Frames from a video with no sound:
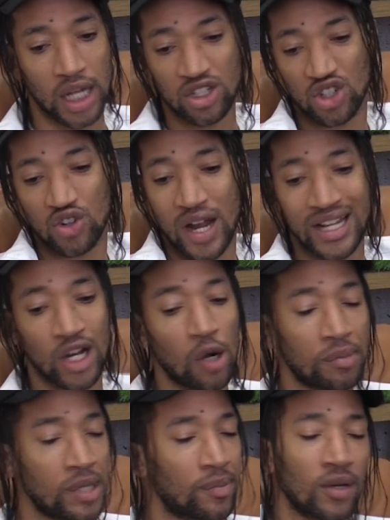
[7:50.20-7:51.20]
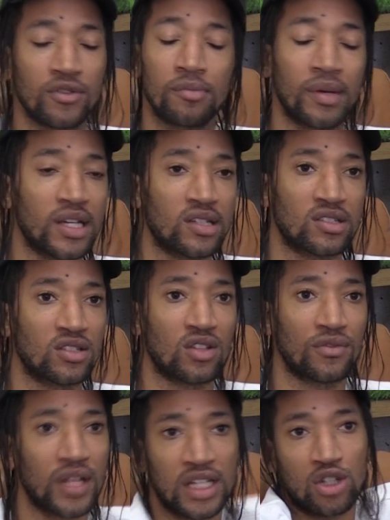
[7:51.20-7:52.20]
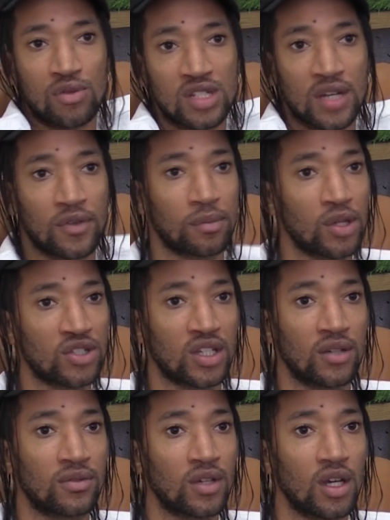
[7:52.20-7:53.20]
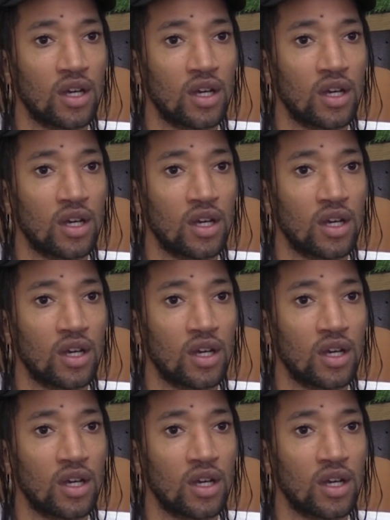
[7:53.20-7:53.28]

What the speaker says: And just try and help people off the basis of that they're doing something positive.